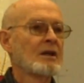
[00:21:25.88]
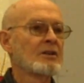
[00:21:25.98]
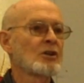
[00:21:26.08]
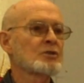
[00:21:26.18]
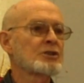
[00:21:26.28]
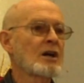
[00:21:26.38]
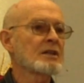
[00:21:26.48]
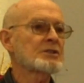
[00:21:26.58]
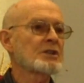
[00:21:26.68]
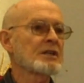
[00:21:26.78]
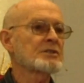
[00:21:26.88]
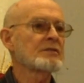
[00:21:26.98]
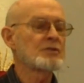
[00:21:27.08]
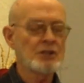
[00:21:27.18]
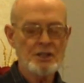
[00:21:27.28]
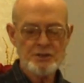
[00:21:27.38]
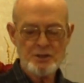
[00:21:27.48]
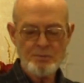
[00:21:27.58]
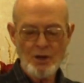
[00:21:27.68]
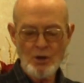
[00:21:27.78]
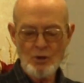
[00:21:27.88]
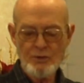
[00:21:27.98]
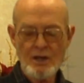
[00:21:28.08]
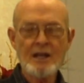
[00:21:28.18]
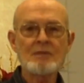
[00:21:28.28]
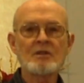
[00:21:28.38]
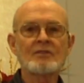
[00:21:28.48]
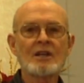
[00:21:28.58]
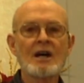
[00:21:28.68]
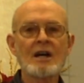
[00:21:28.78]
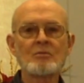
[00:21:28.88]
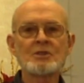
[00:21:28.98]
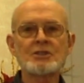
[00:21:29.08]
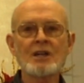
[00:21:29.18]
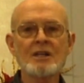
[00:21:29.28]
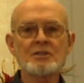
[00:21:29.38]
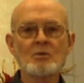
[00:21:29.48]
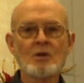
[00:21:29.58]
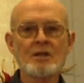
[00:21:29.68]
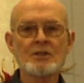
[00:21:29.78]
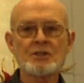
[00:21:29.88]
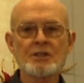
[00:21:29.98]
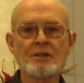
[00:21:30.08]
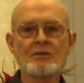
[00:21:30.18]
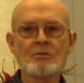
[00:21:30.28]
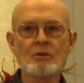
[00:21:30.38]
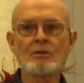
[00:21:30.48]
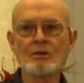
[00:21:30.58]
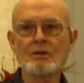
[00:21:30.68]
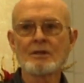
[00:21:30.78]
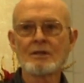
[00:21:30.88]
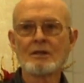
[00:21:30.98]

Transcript: You know, John says of Jesus, Behold the Lamb of God, which takes away the sin of the world.